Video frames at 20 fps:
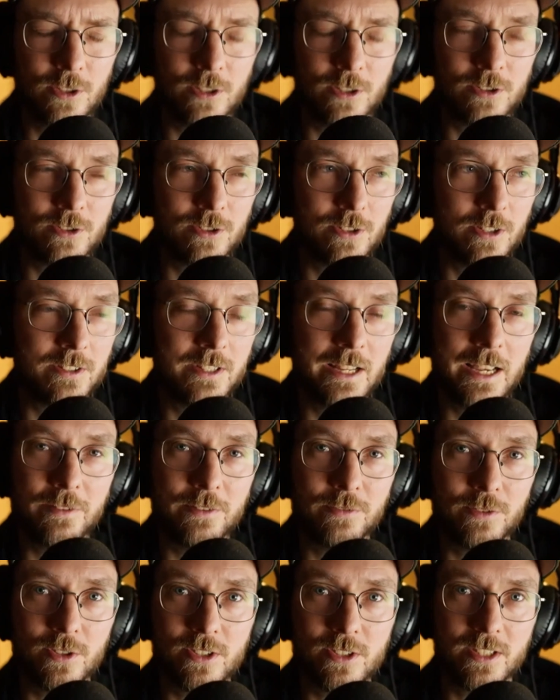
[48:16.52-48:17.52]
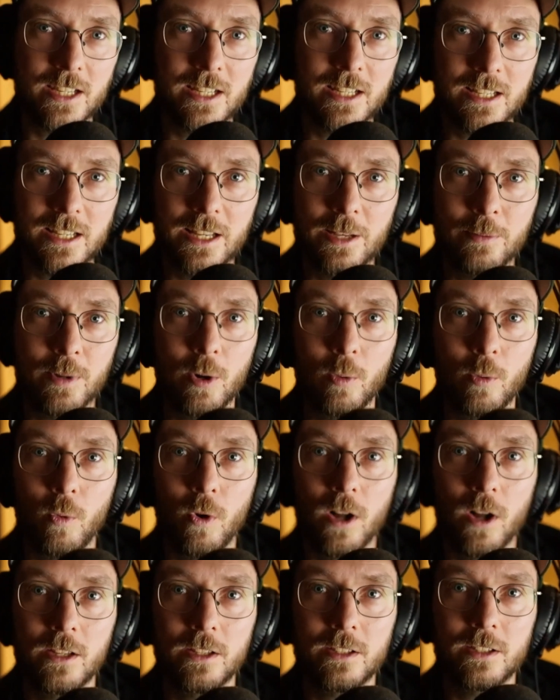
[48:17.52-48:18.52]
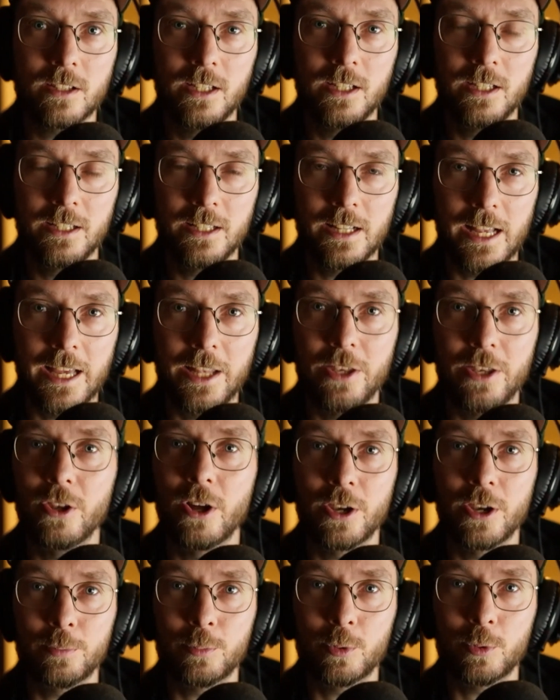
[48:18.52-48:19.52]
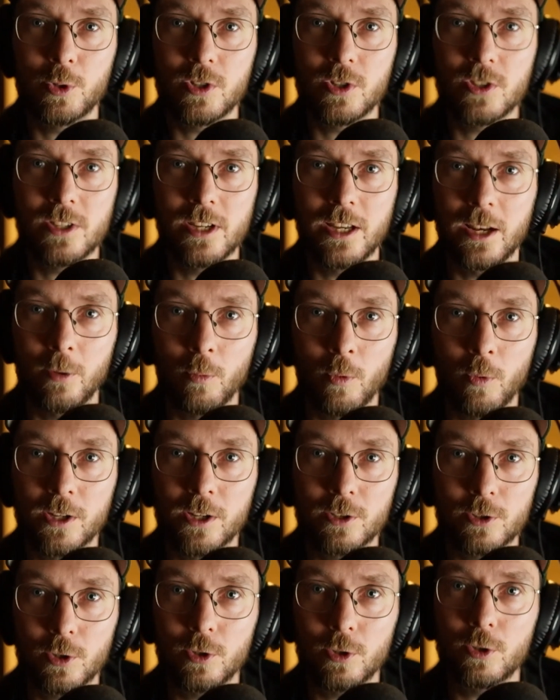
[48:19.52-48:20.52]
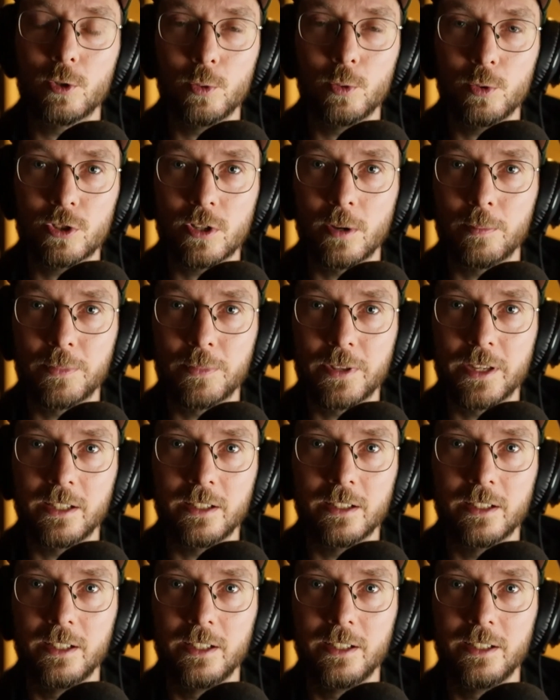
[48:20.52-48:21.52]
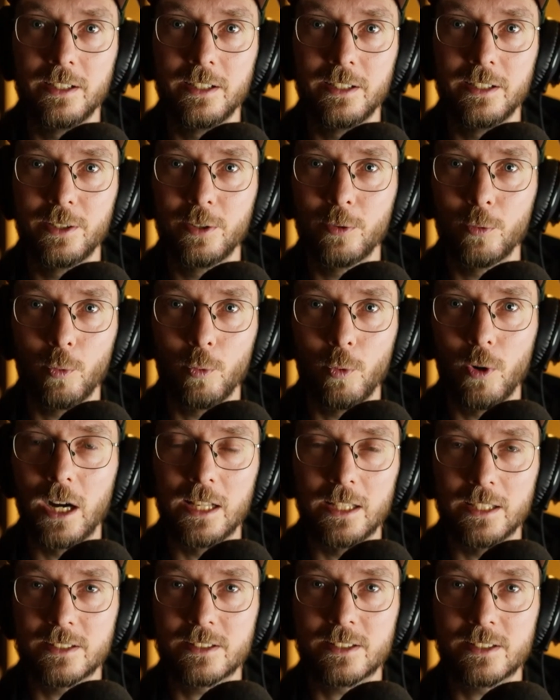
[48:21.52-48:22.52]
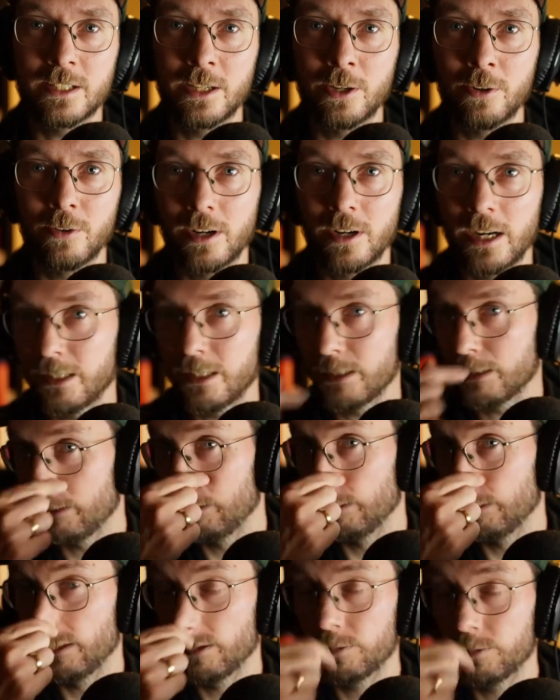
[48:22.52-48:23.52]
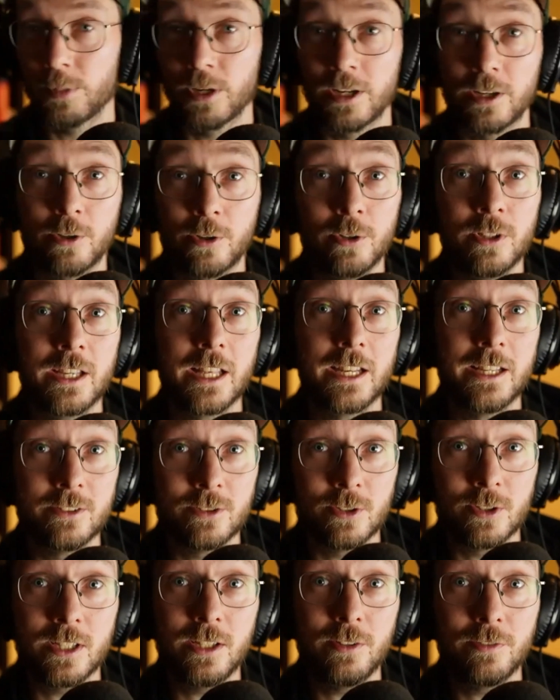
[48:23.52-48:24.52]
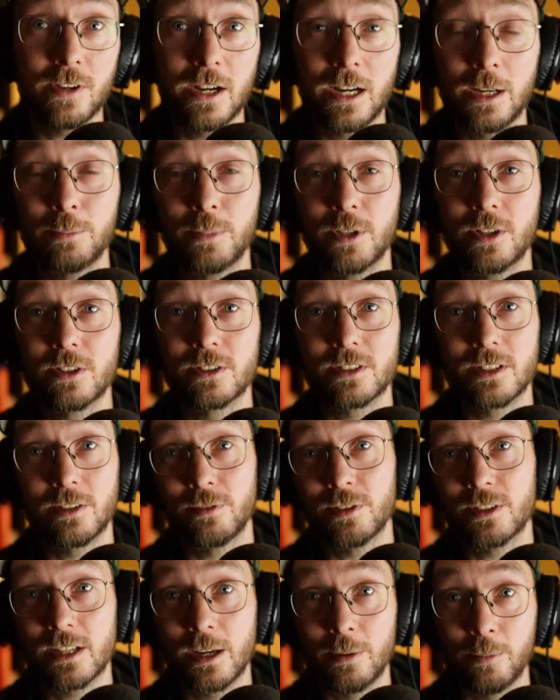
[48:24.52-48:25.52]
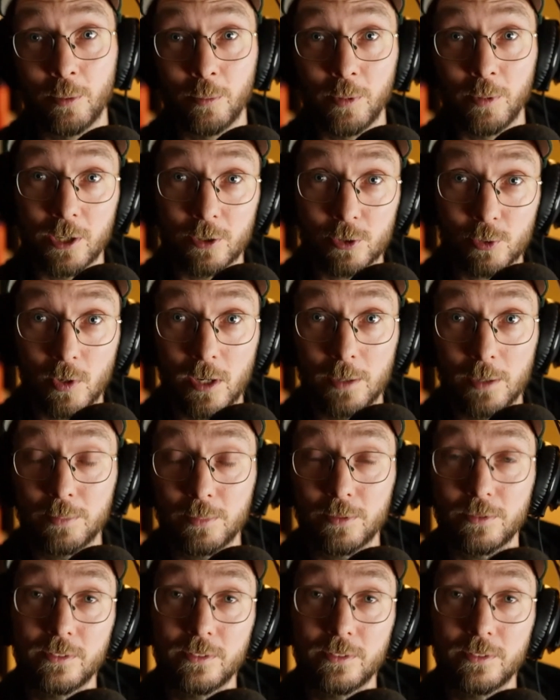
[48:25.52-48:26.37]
doesn't have to sit in my wallet and not appreciate. I wanted to do something while it's there, right? But I couldn't get into DeFi because every time I made a swap,